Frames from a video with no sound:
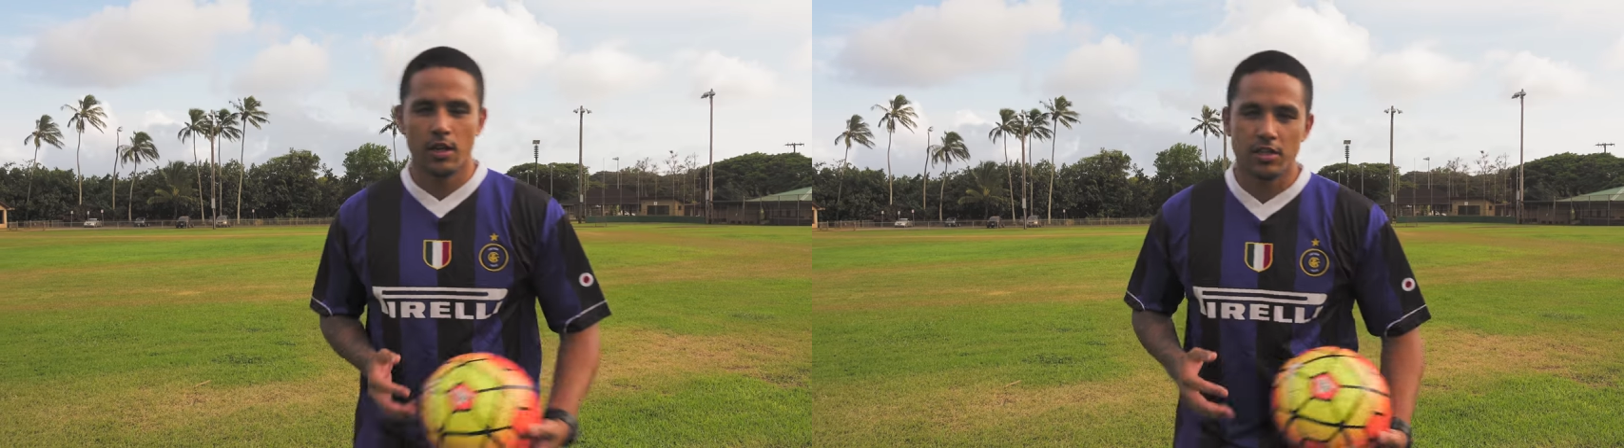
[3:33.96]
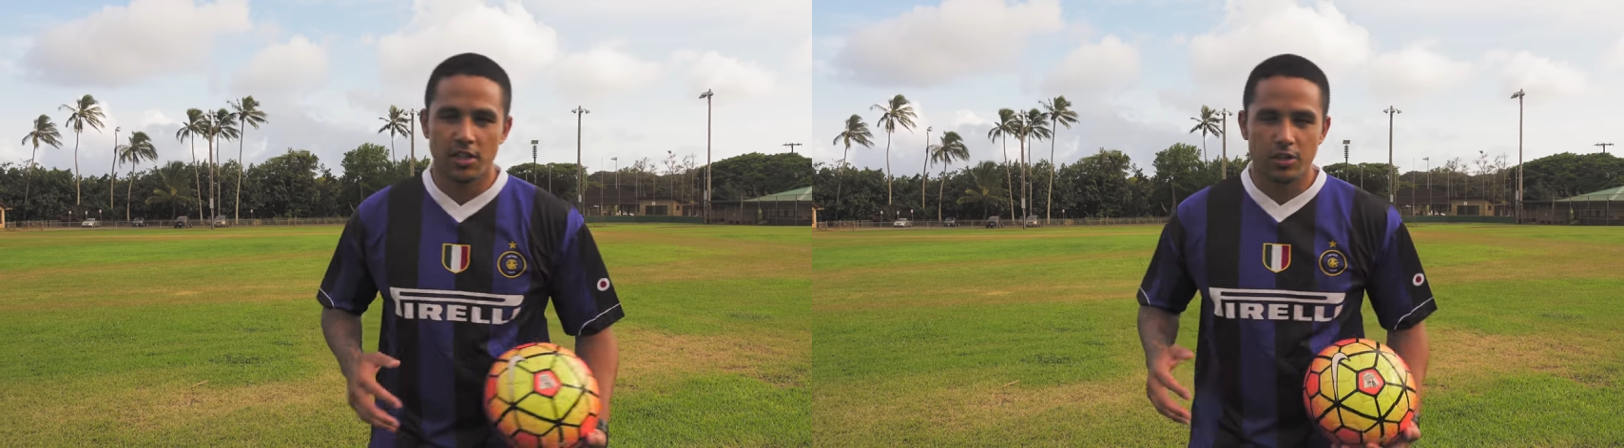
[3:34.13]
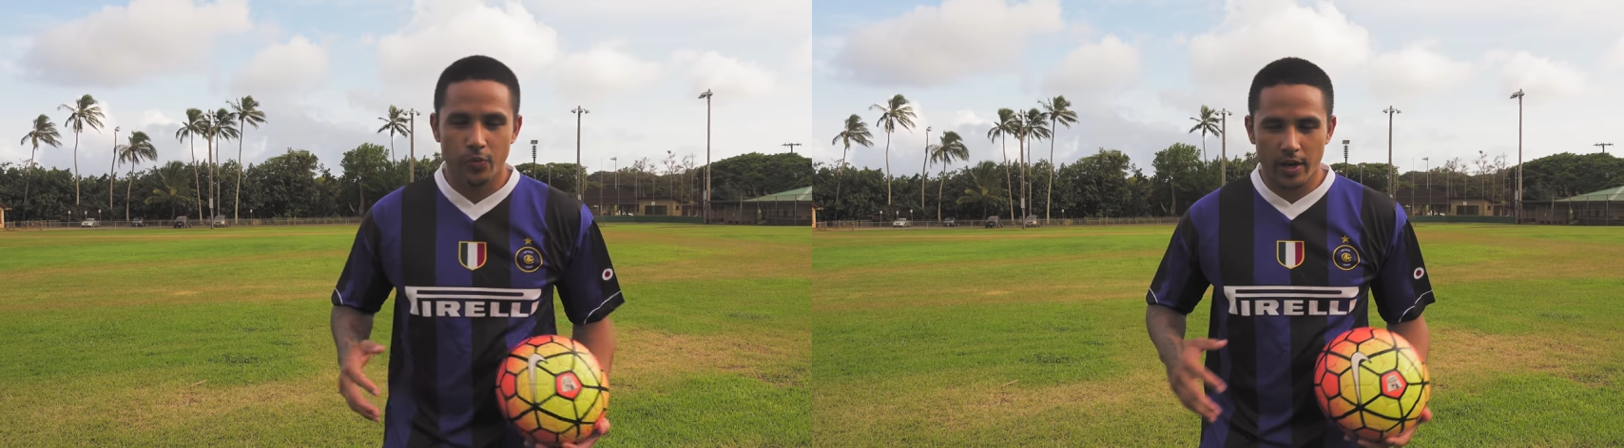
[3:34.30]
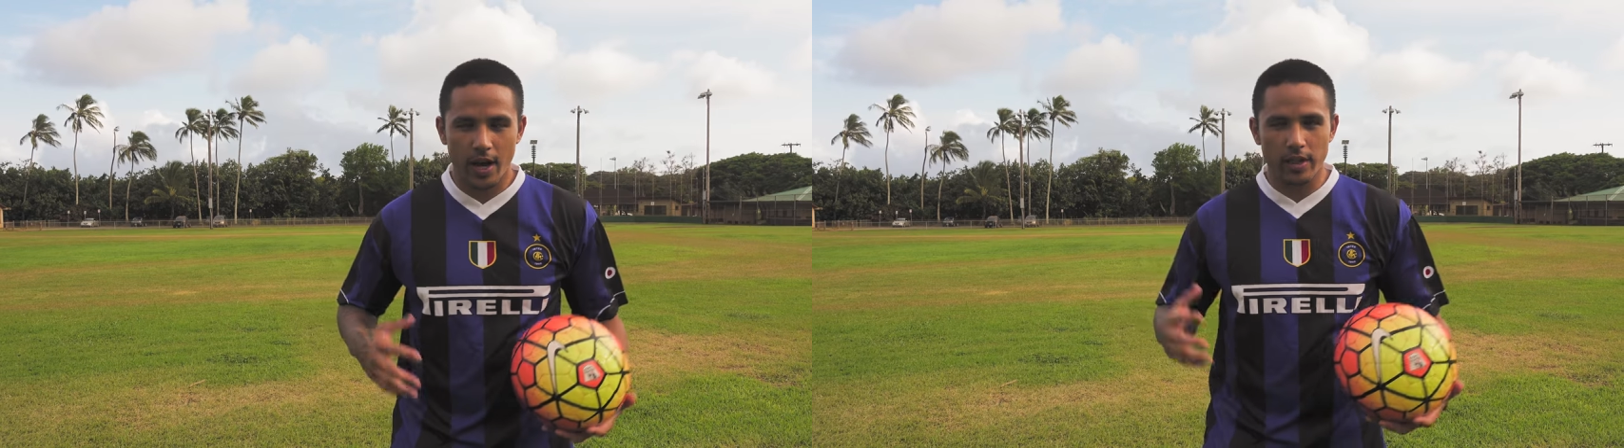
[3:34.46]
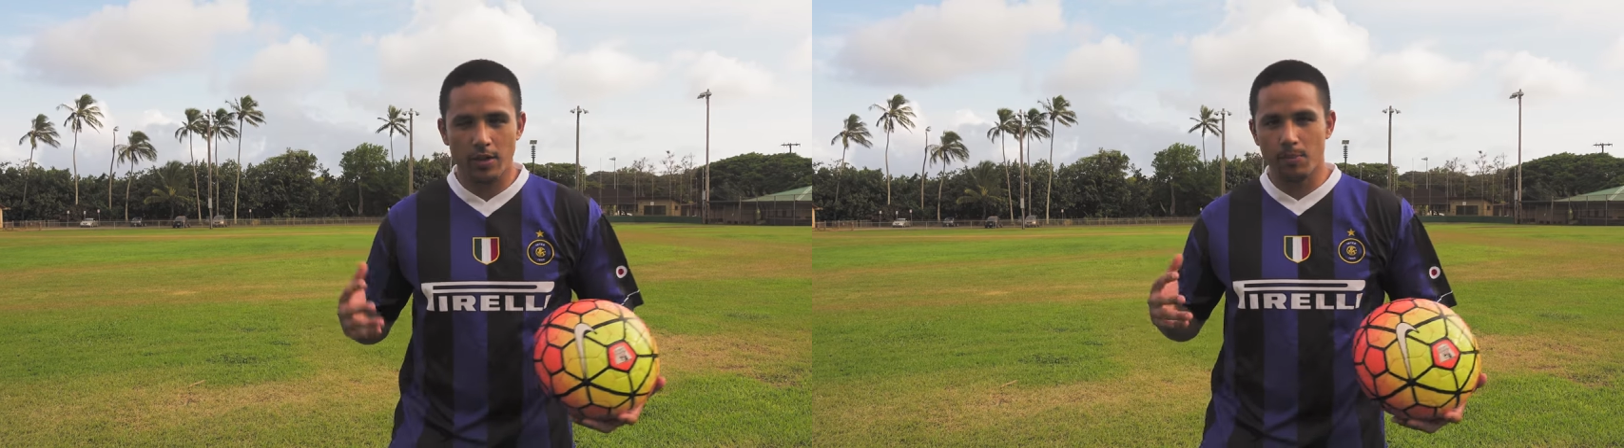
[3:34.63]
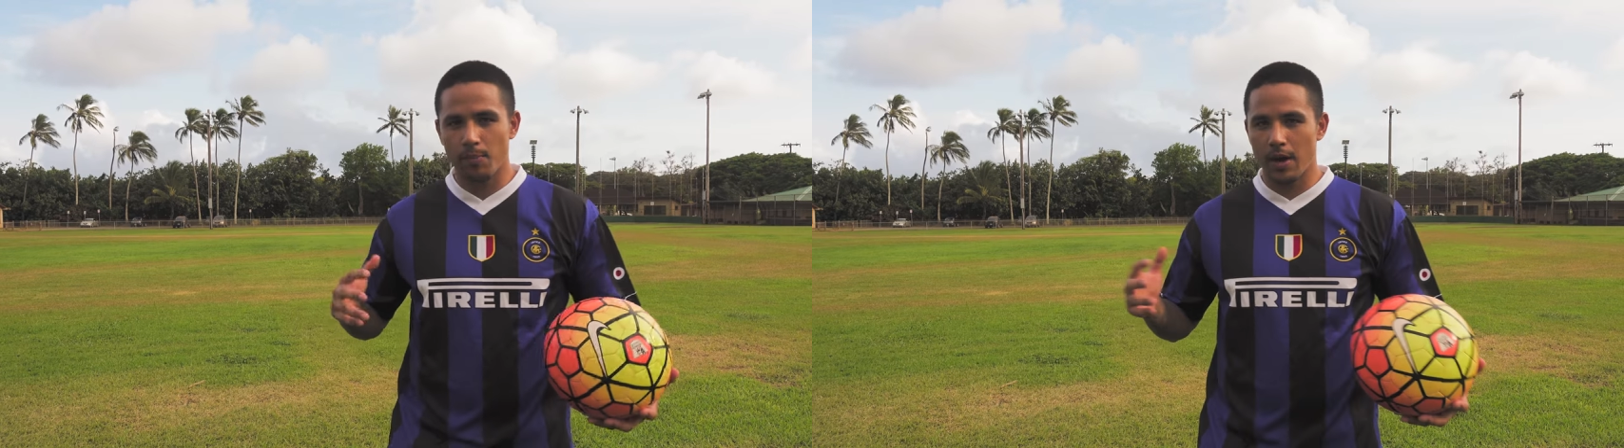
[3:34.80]
Since we got
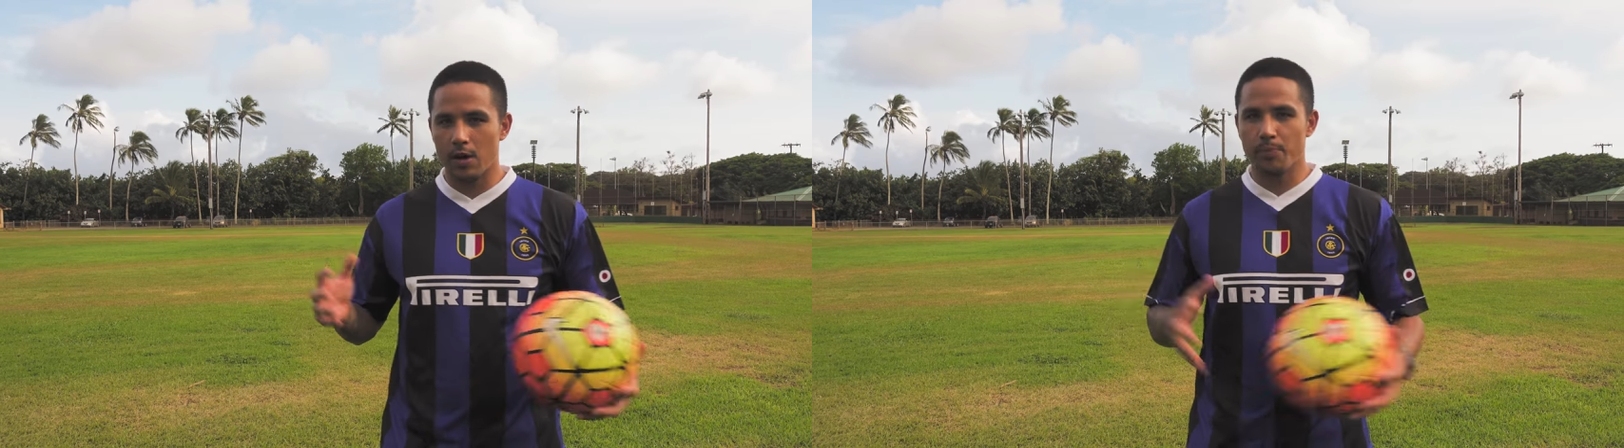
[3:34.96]
the better